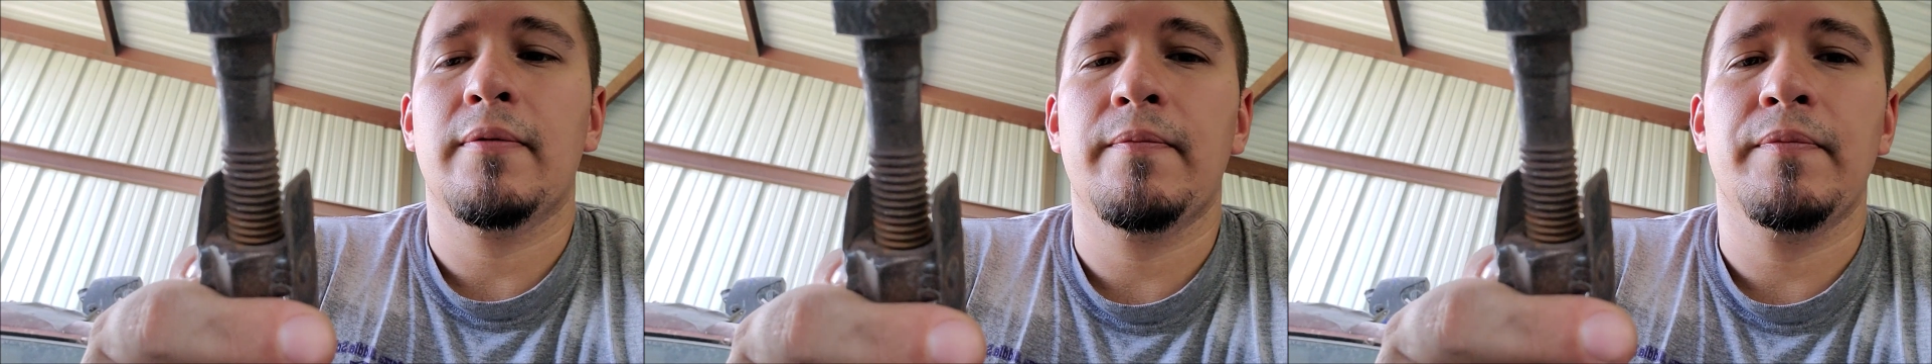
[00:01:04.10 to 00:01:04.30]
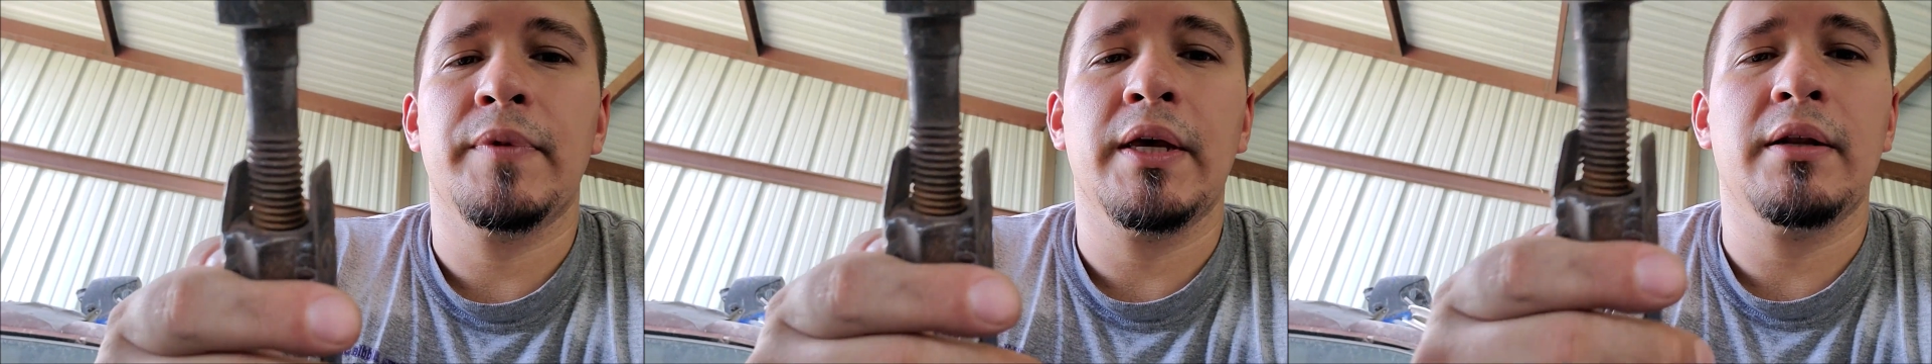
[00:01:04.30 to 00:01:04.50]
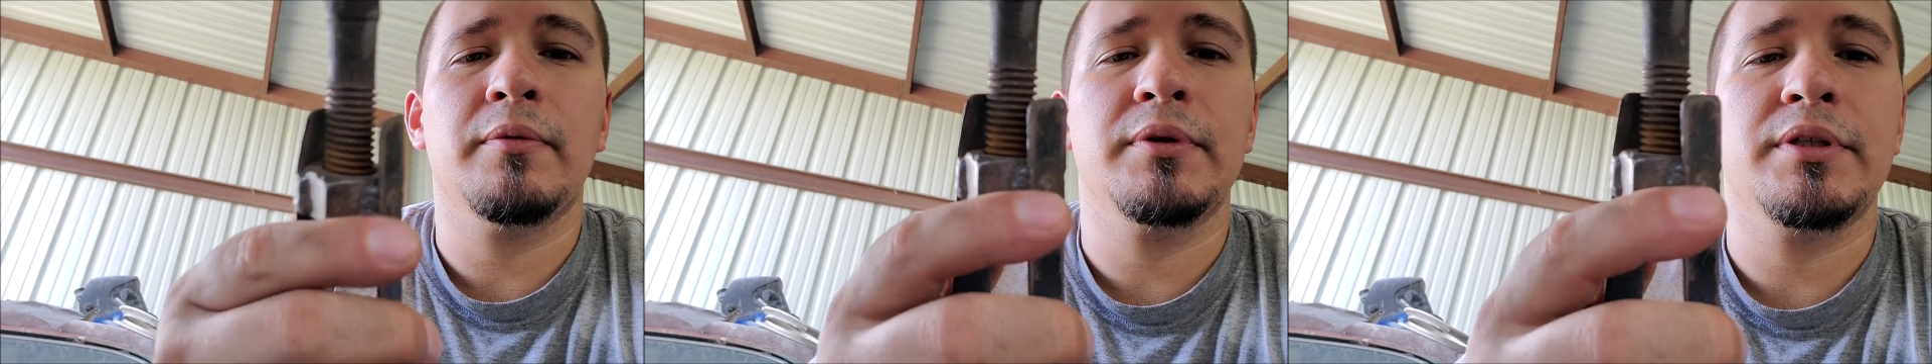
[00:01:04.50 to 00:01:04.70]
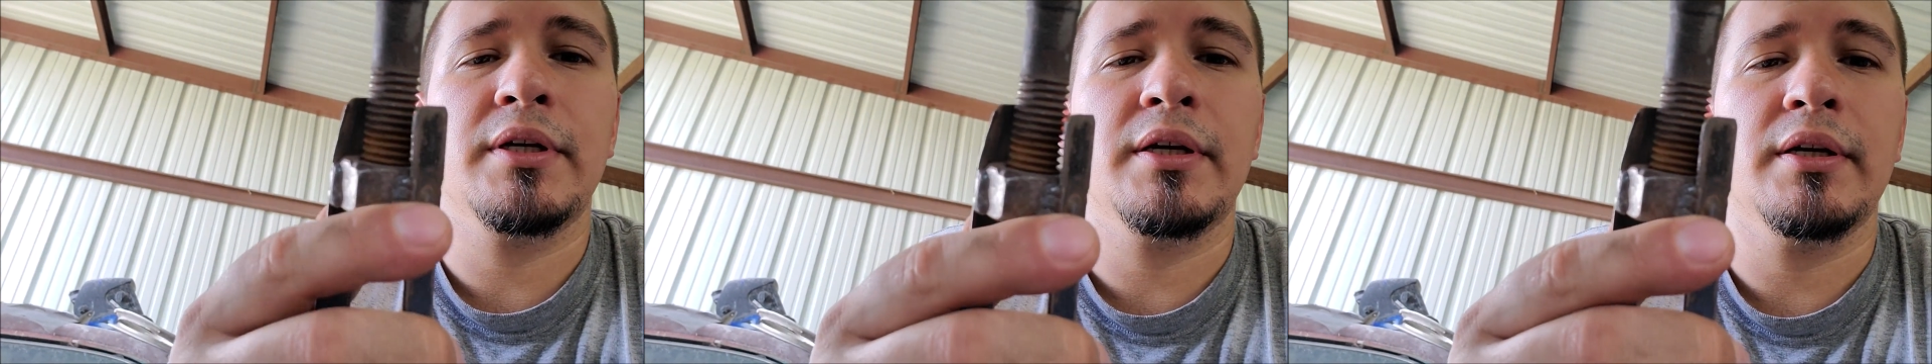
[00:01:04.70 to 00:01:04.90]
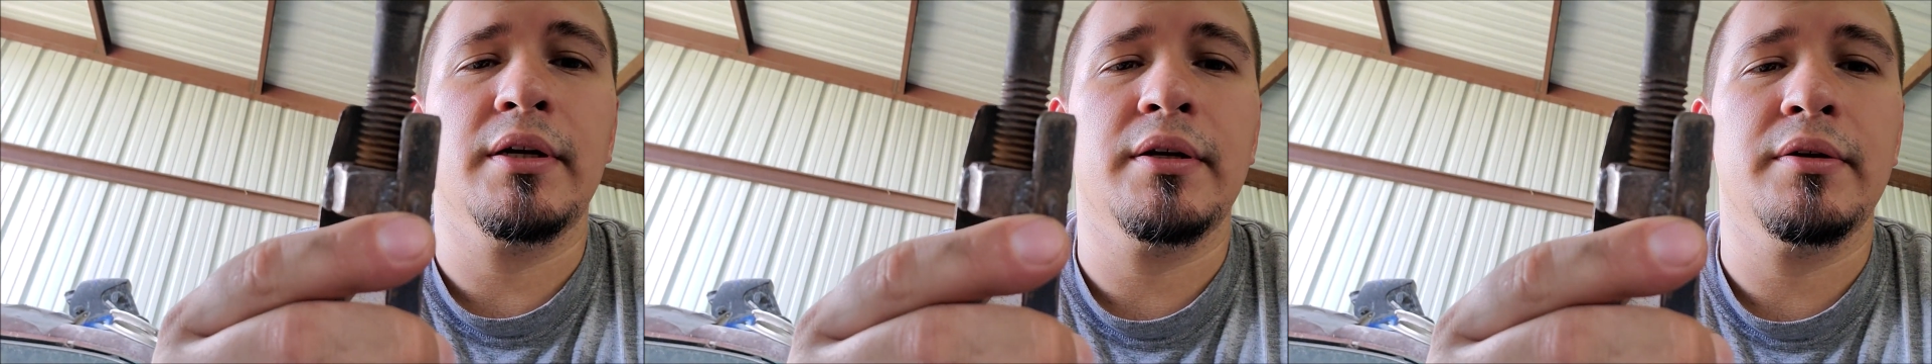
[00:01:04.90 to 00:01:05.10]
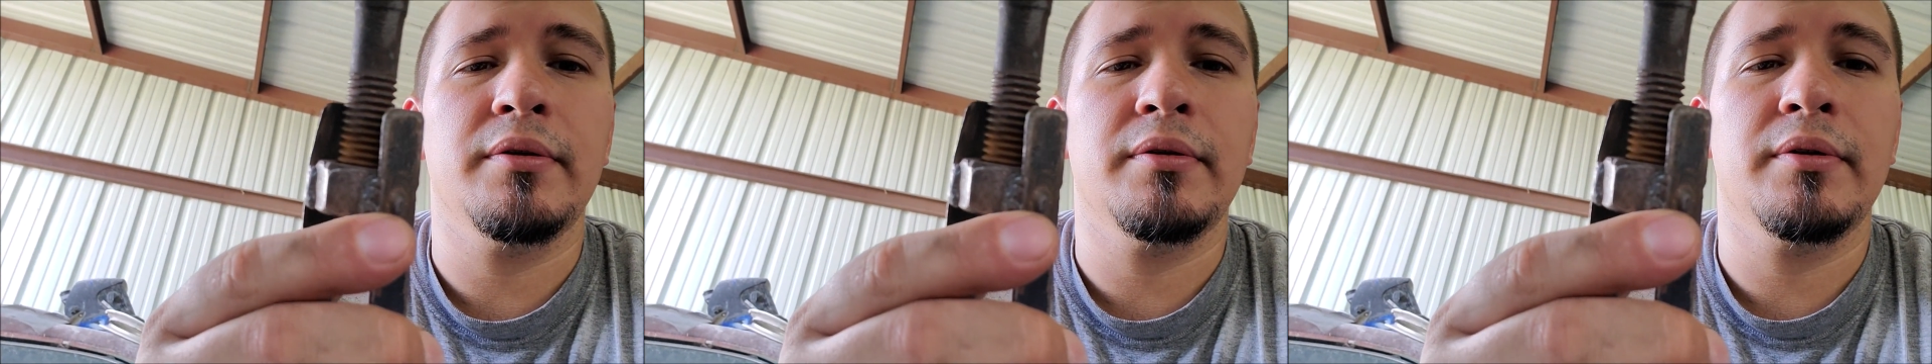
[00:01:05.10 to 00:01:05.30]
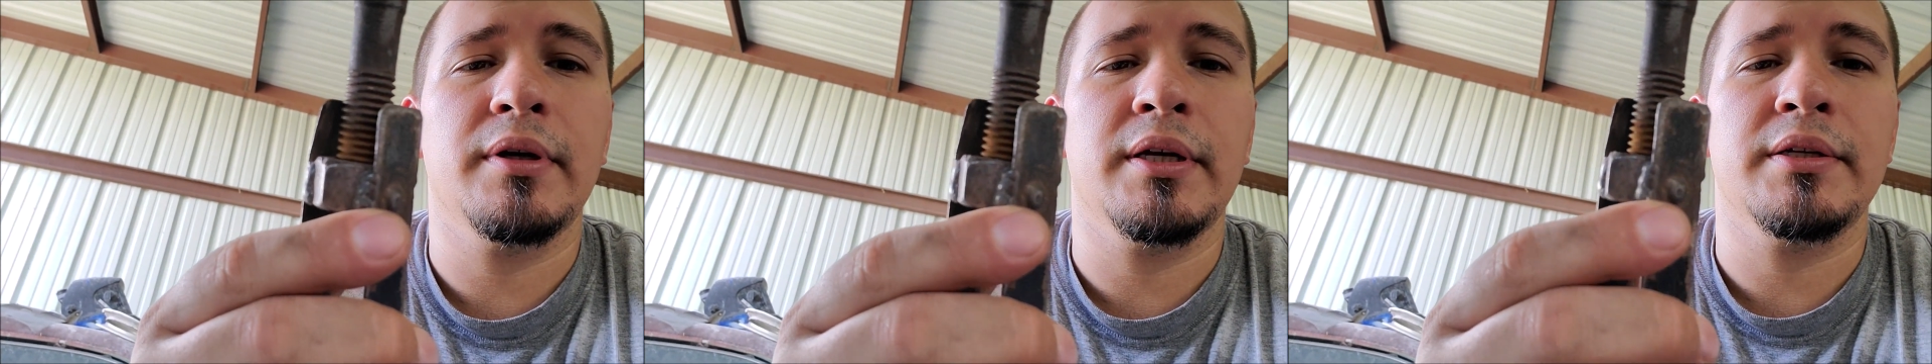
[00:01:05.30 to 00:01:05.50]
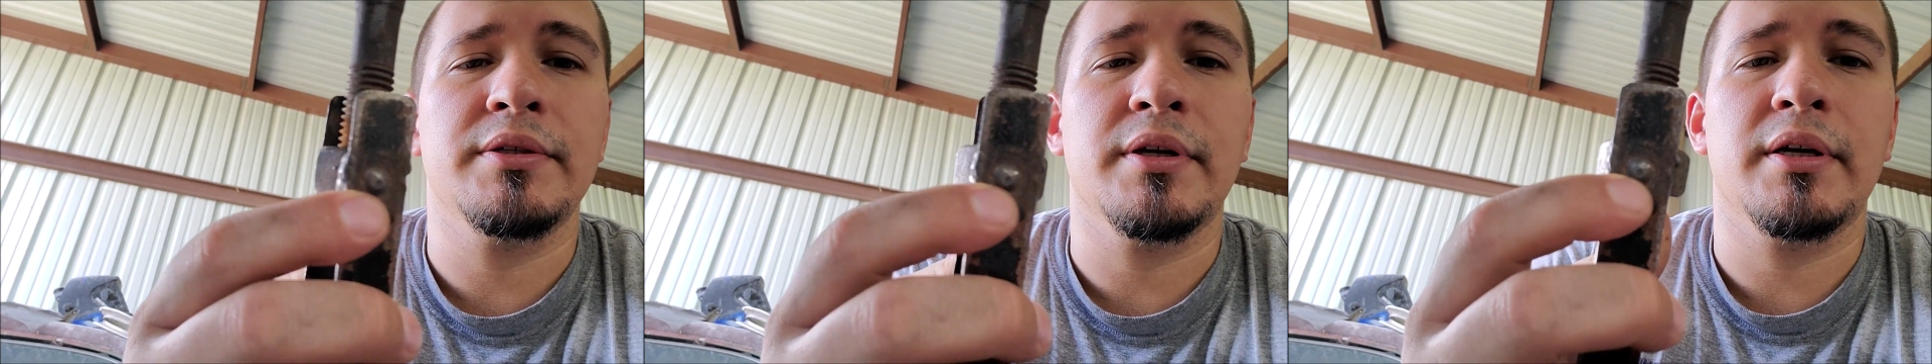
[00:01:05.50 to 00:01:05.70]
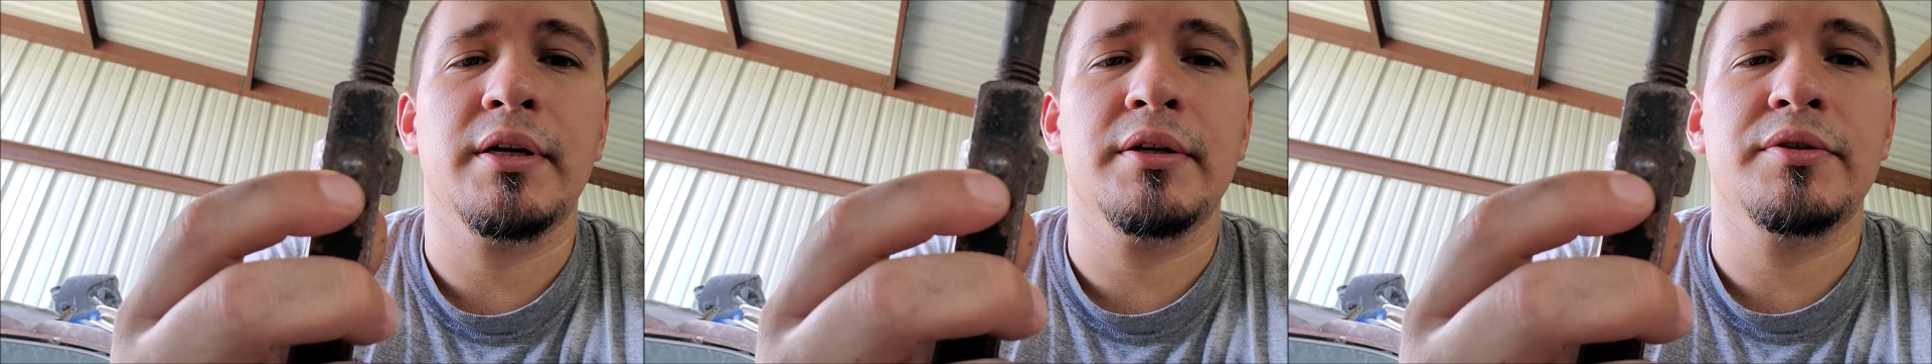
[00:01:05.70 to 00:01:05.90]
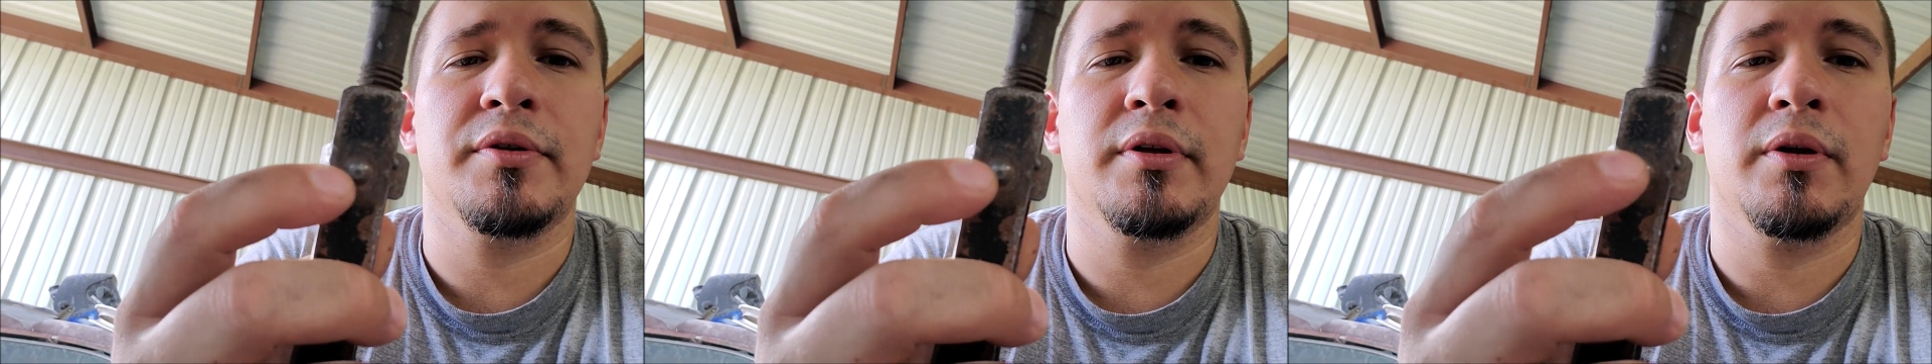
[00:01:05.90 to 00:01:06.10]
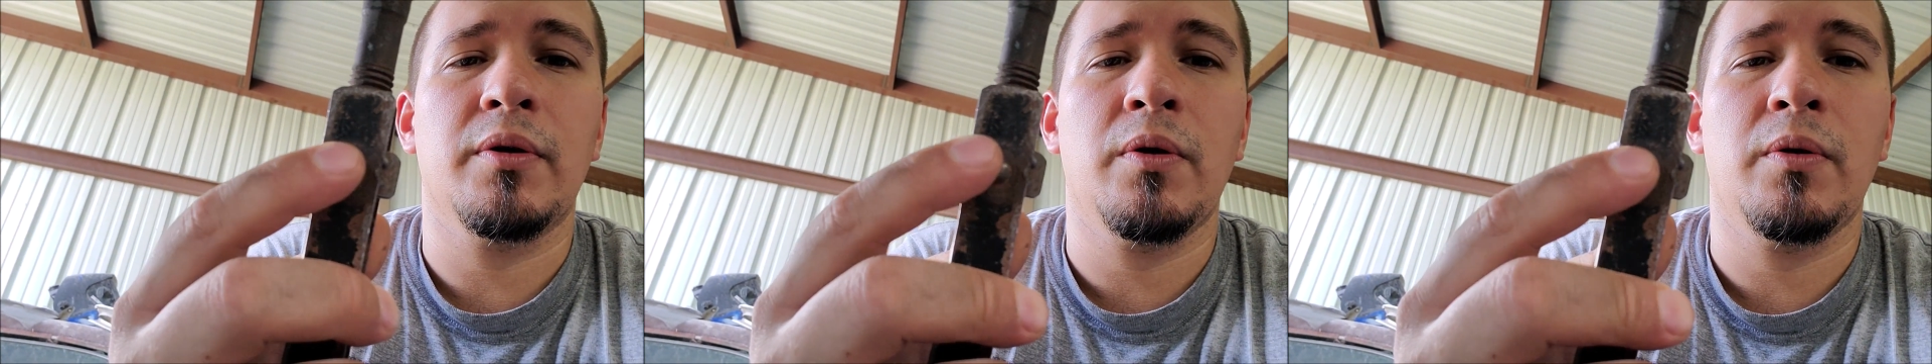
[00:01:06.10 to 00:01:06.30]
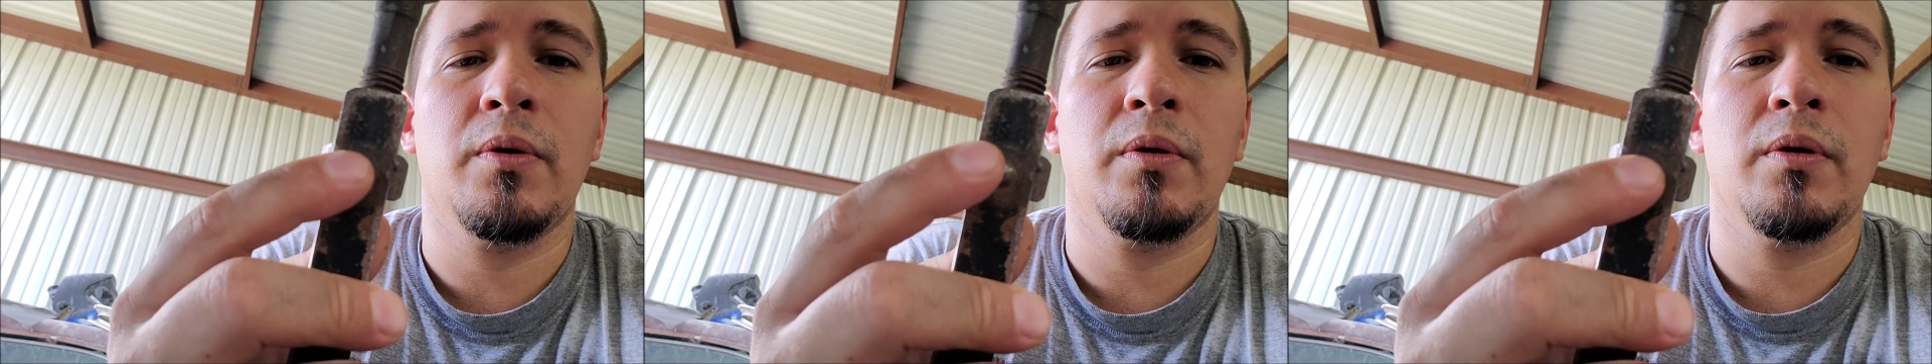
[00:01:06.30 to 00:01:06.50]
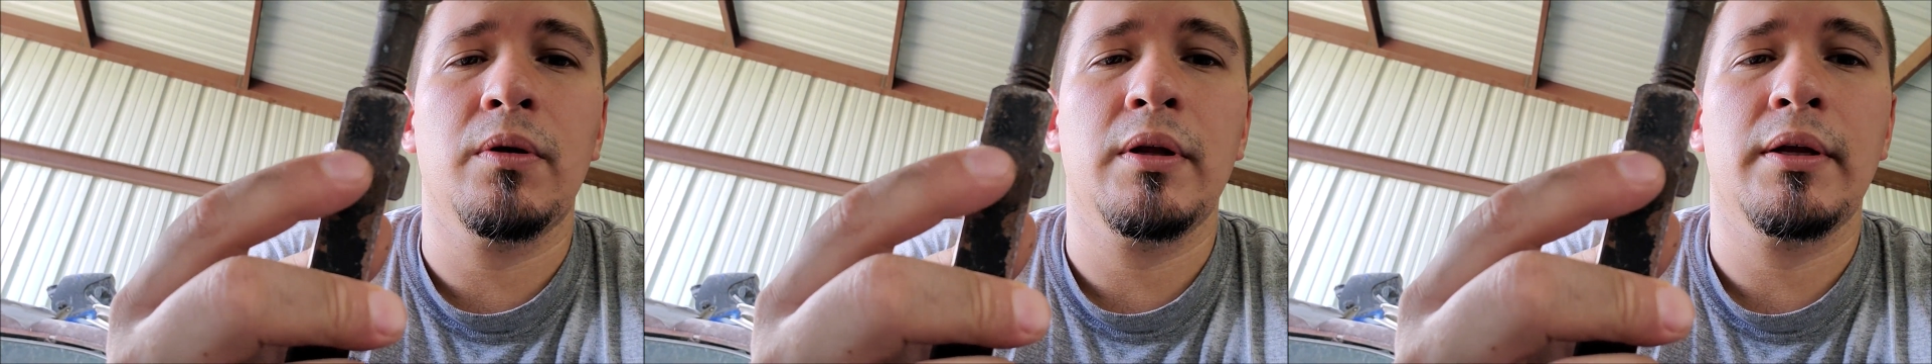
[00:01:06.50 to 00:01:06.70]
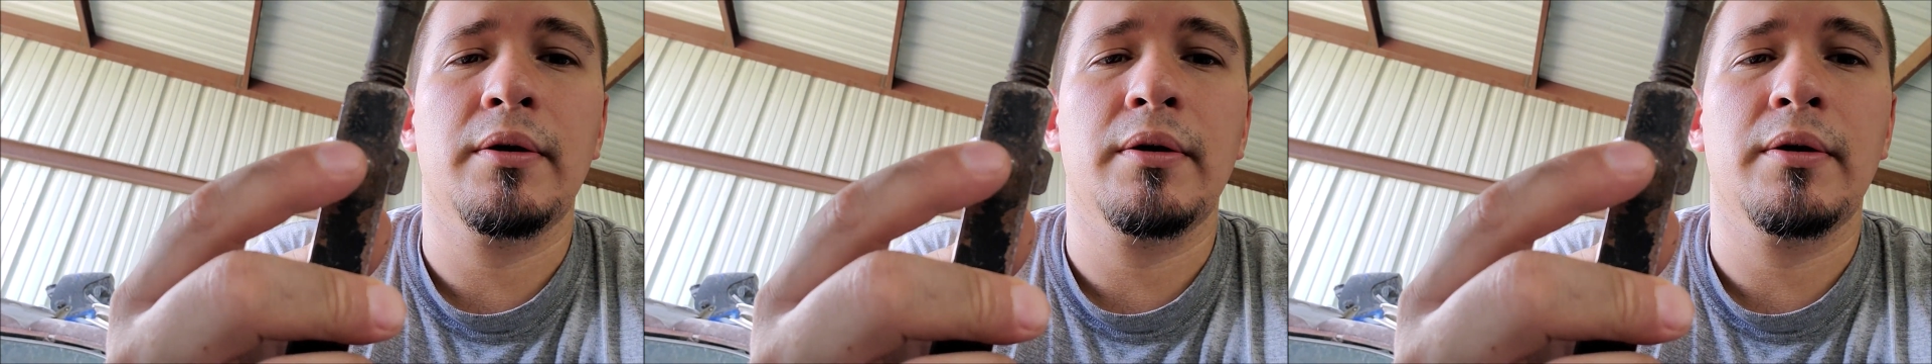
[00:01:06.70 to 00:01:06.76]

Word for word: And then what you're gonna do is you're gonna drill a hole